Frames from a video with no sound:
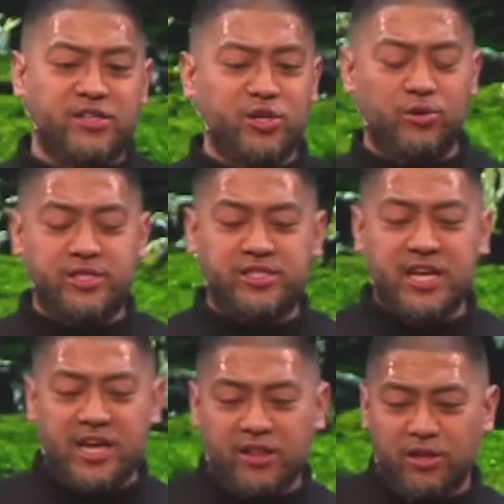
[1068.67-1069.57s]
and soul to
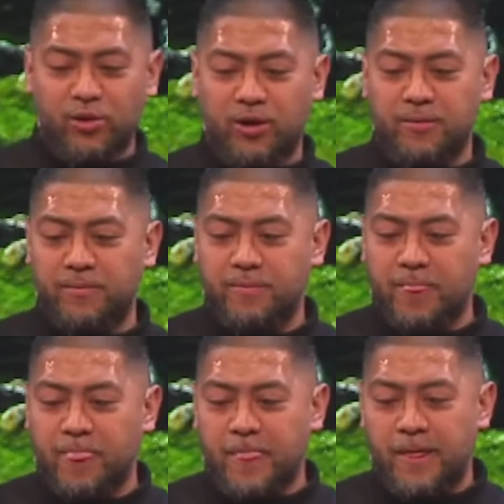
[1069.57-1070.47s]
seeking the Lord.
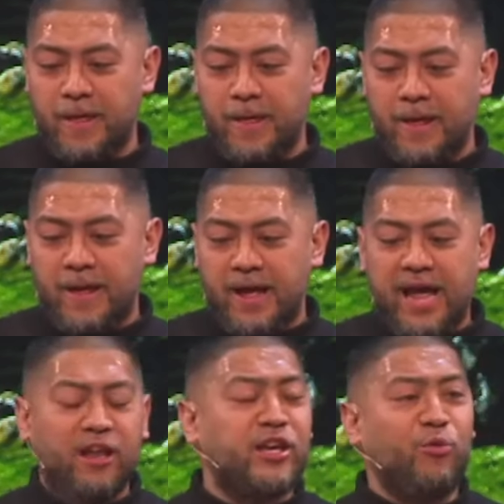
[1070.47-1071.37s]

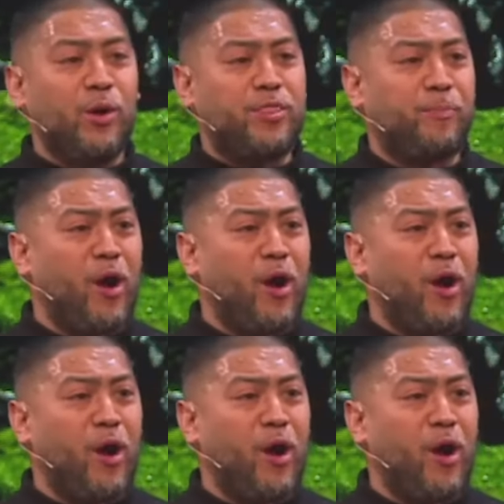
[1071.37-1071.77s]
And look at what the